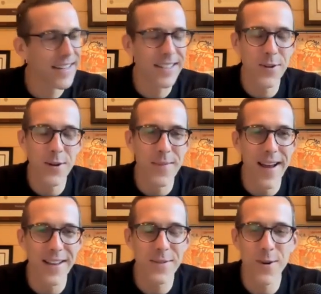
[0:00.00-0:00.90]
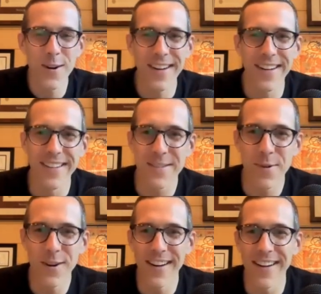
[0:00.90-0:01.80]
stick to it, man. It's
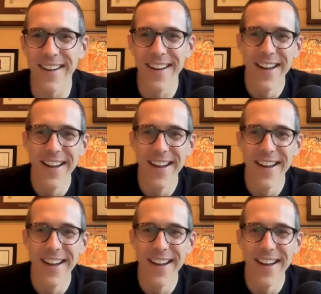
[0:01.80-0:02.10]
working.